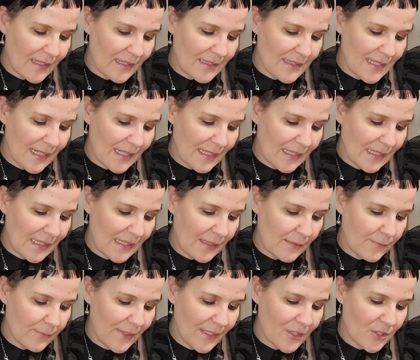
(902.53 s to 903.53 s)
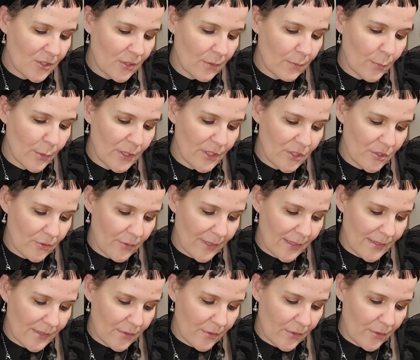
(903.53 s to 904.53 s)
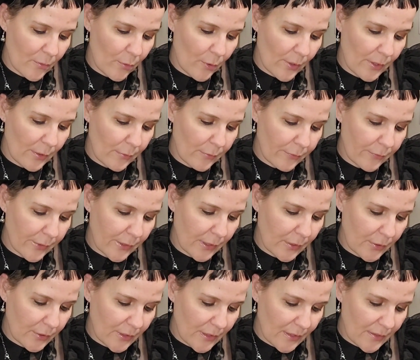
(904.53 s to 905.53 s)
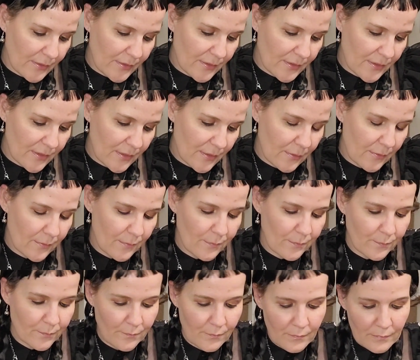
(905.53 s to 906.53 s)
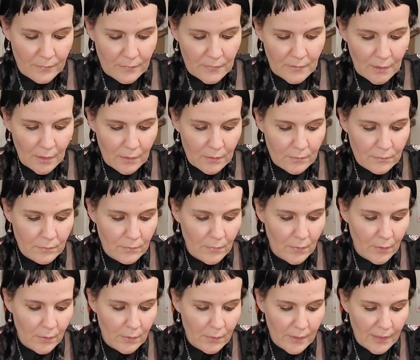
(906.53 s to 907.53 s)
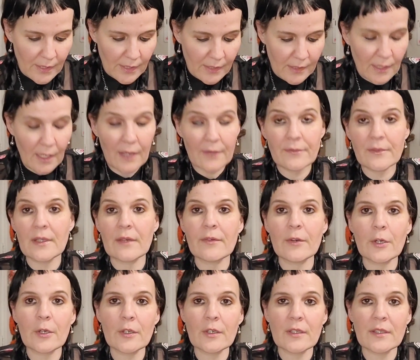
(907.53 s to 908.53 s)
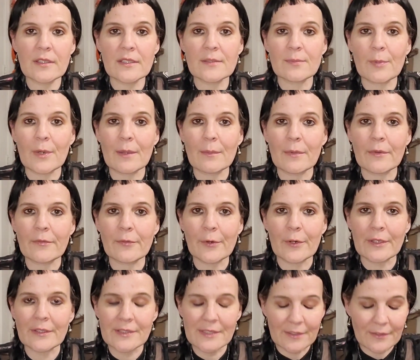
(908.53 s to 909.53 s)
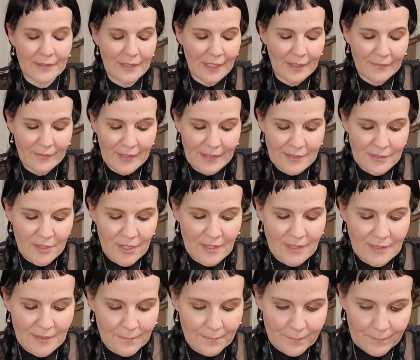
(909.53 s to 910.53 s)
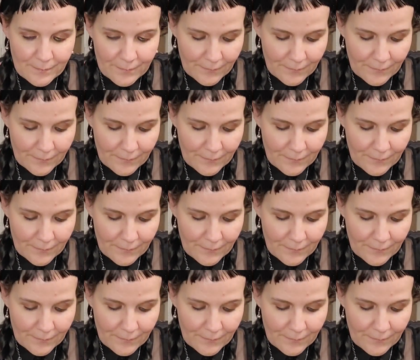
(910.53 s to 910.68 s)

the Daily Facial Moisturizer, Oil-Free Goodness. Okay, I've never heard of this brand before until now. That's awesome.